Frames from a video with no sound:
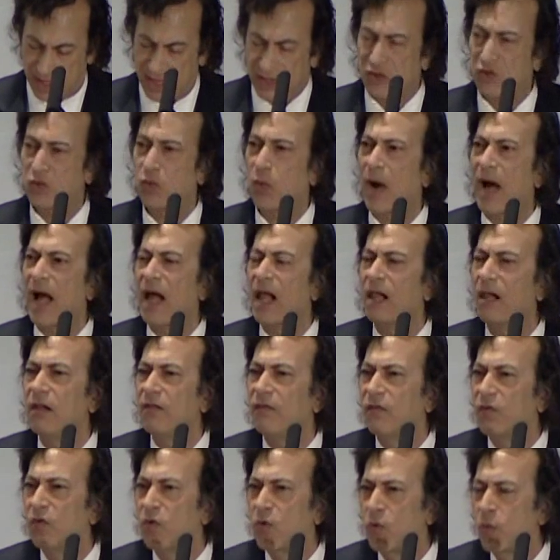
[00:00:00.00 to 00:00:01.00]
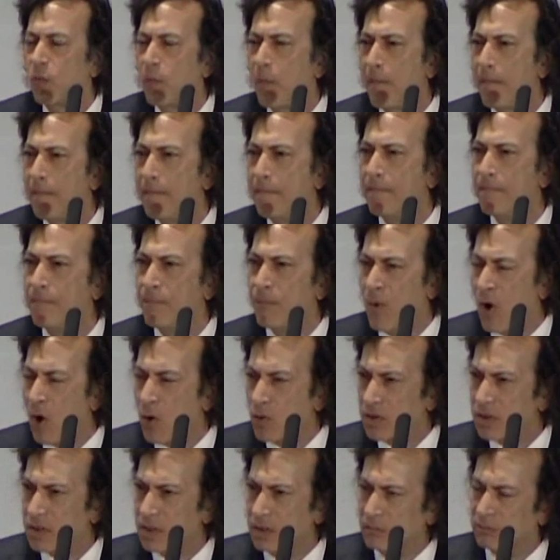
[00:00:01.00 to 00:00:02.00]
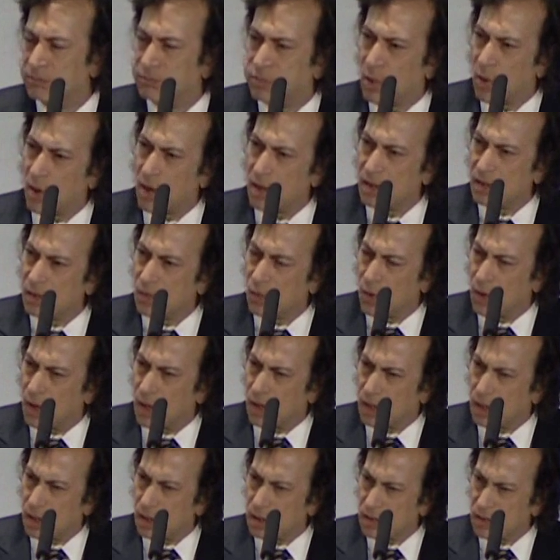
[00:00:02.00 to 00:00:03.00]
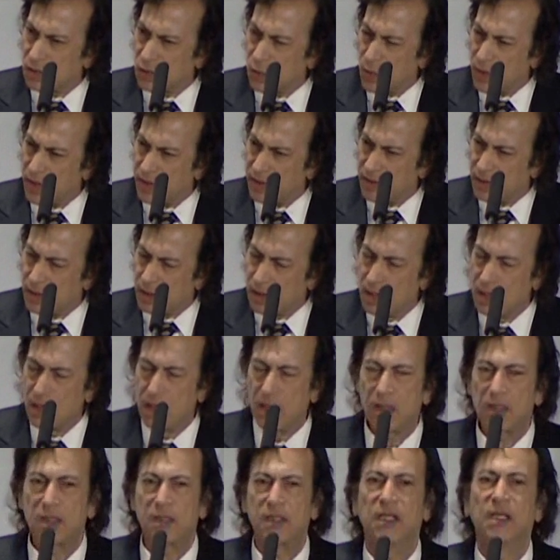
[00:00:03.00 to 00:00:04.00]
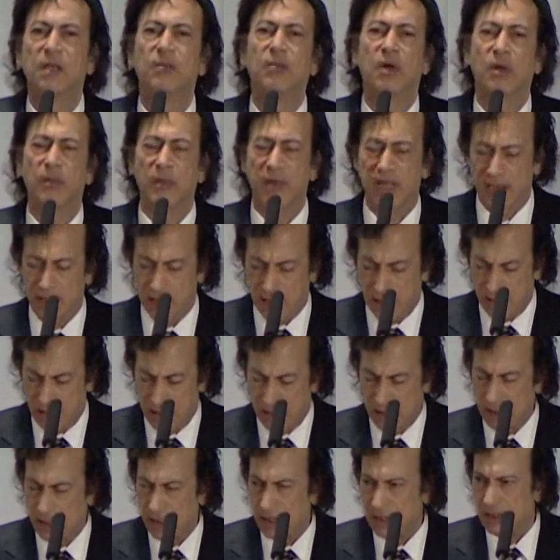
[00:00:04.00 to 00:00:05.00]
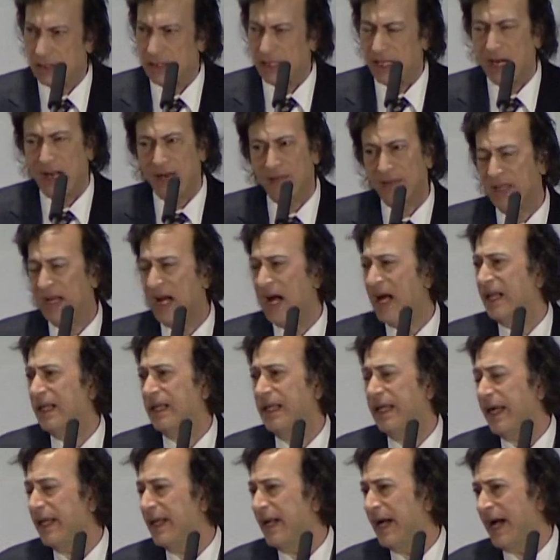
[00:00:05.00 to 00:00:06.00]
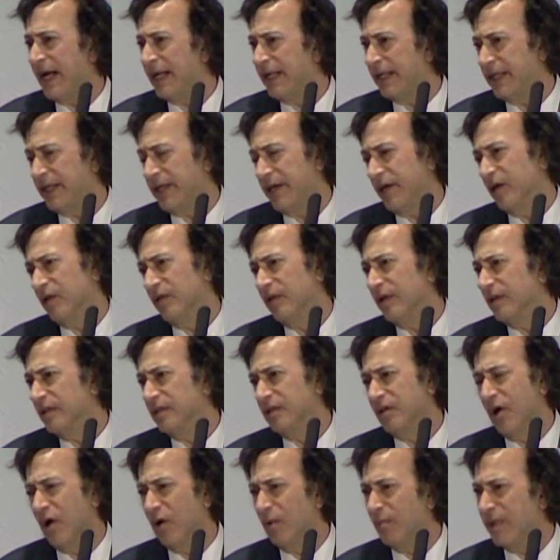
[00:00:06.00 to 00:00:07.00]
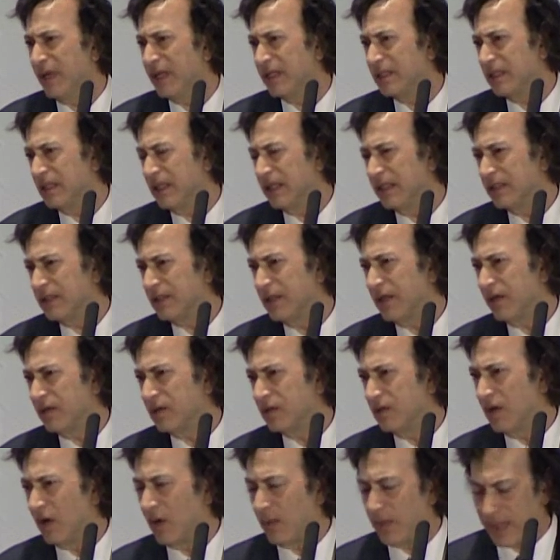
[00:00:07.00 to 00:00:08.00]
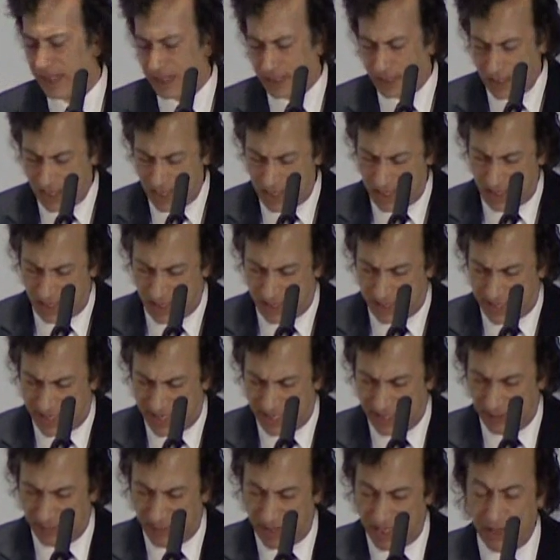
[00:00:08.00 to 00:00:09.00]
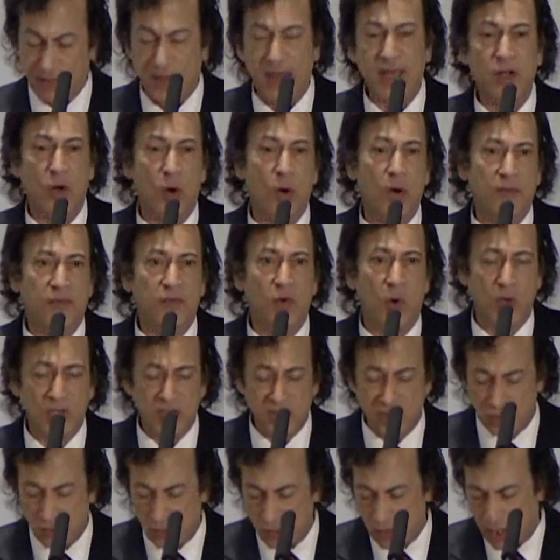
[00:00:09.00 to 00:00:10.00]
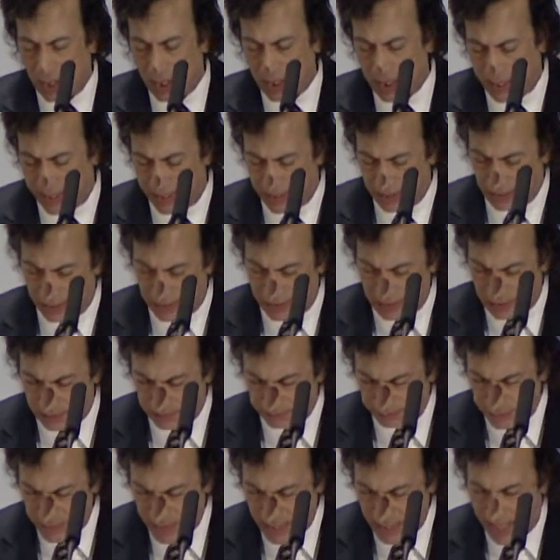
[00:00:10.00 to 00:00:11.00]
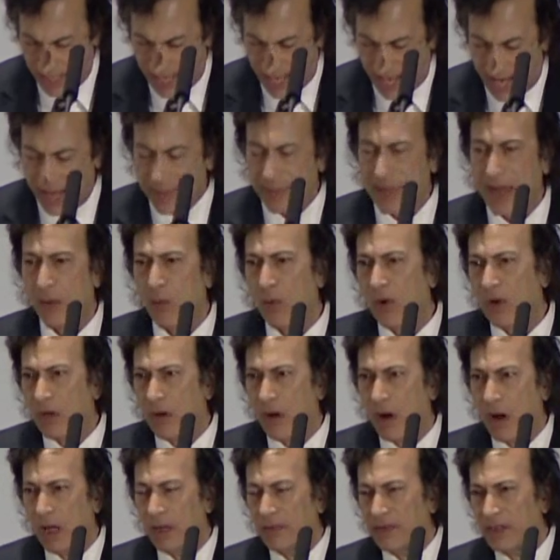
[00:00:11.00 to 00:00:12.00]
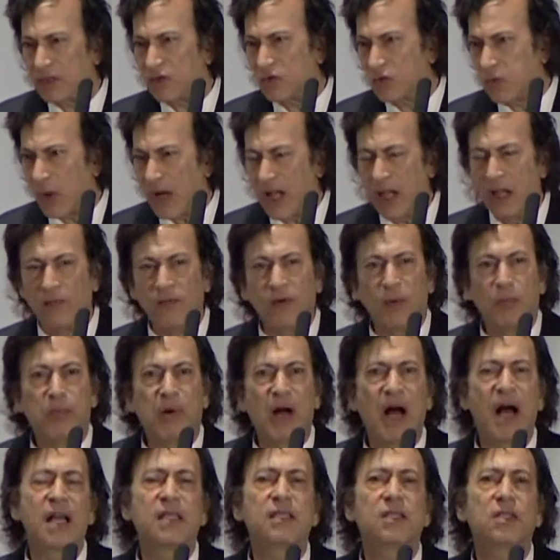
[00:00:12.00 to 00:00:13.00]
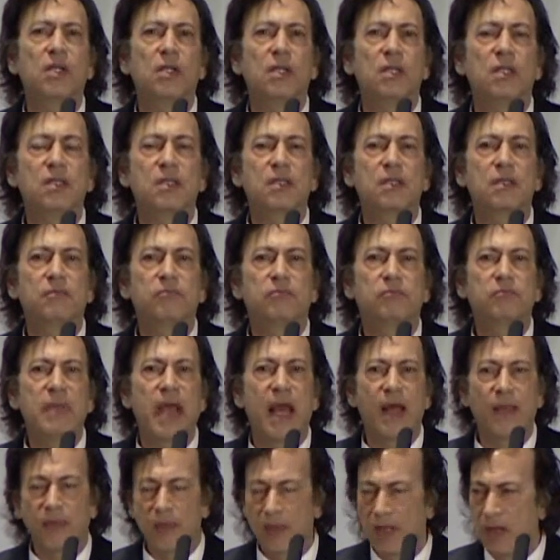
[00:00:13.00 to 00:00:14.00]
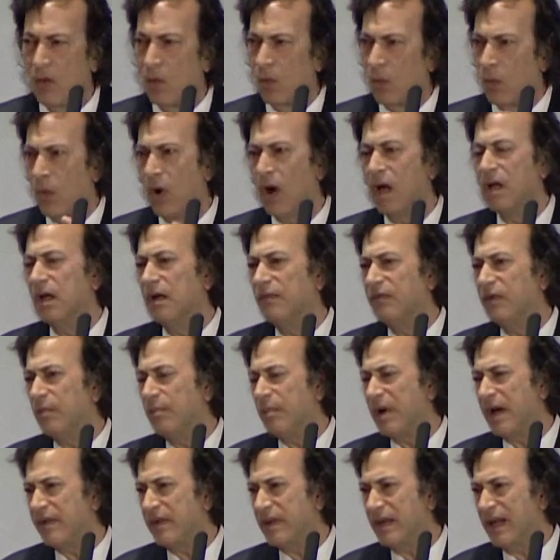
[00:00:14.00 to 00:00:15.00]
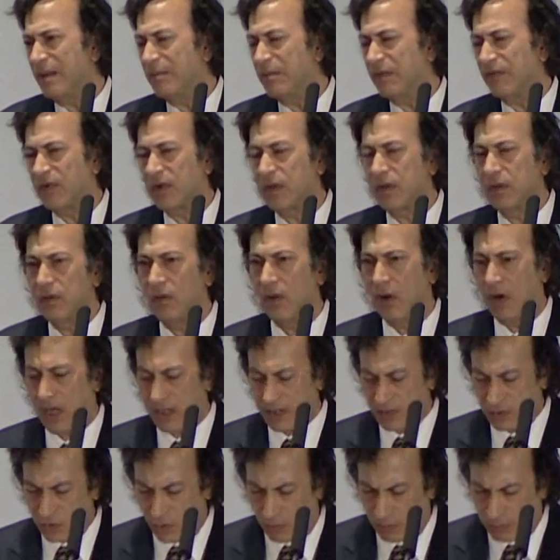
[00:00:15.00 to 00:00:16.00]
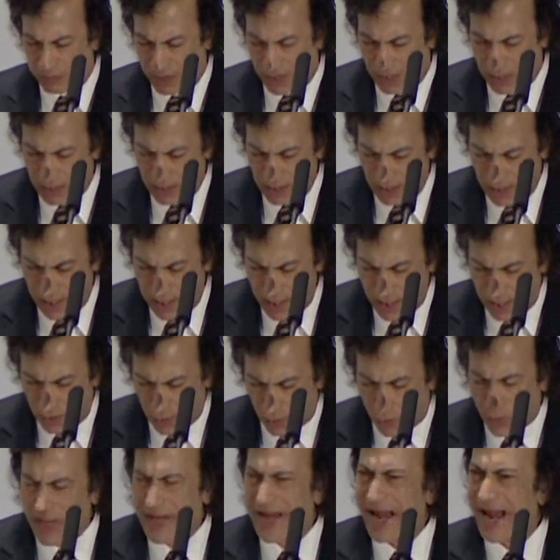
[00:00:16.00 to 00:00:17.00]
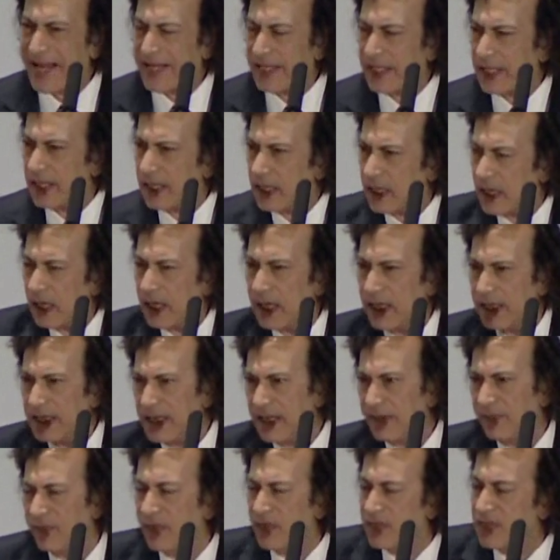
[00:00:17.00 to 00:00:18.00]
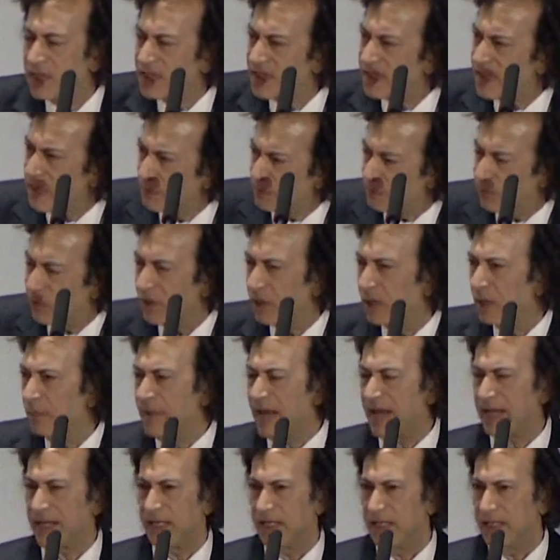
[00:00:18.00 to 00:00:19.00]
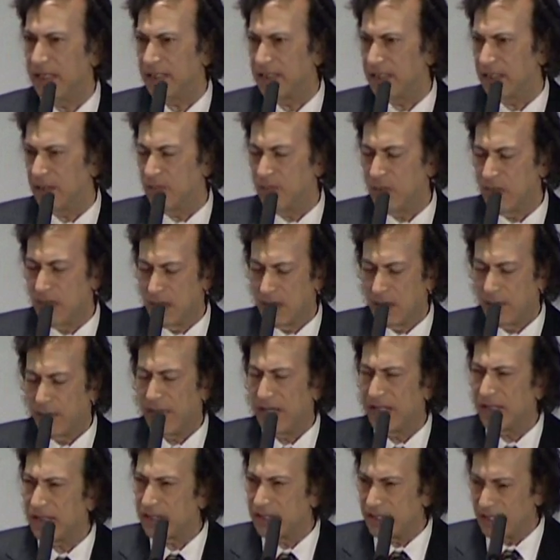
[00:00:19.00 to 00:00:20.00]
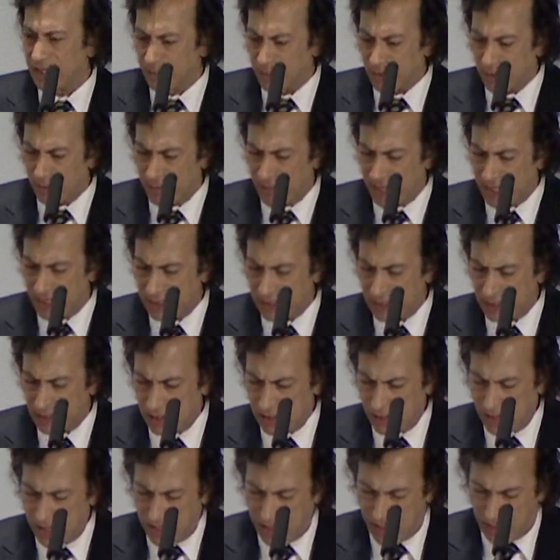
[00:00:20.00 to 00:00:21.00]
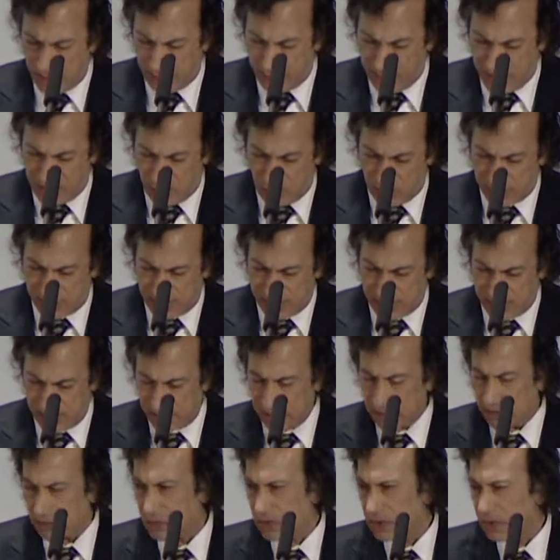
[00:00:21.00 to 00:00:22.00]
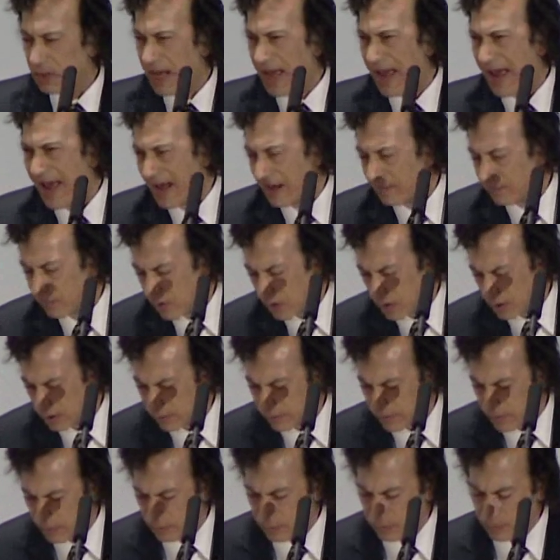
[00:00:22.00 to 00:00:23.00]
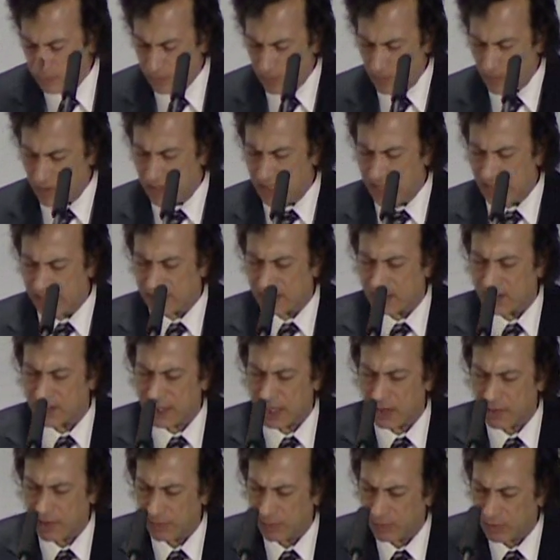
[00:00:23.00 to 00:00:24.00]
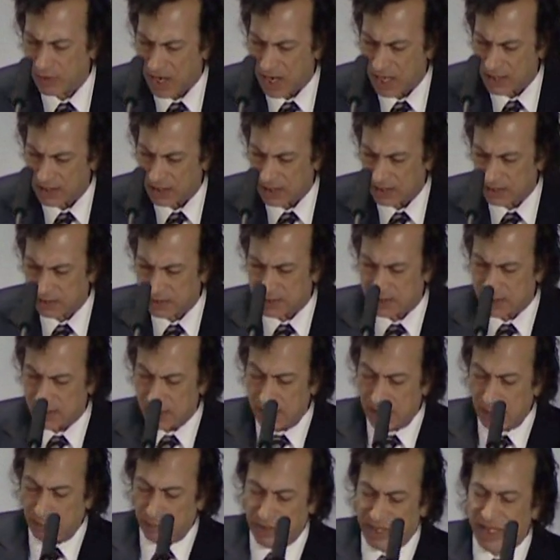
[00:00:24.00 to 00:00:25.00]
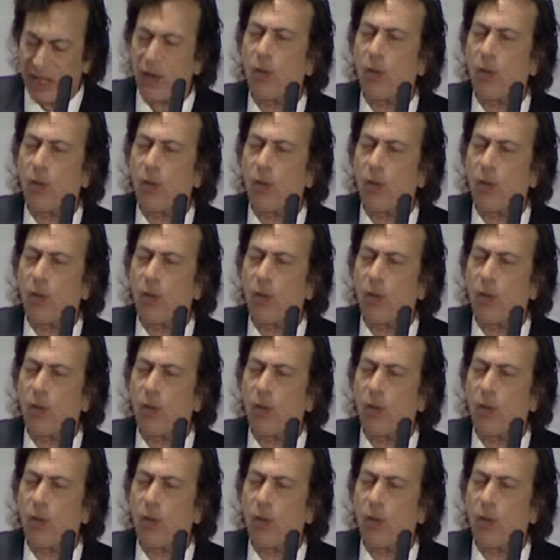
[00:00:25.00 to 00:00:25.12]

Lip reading: 12 most important workers with Silbermann said, I've got to get out of here. There's no business. There's no economy. And they go, of course, to England. And they were called the 12 Apostles. And one of them, by the name of Johann Zumpe, created an even simpler mechanism than Silbermann, because he didn't have all of the necessary products. But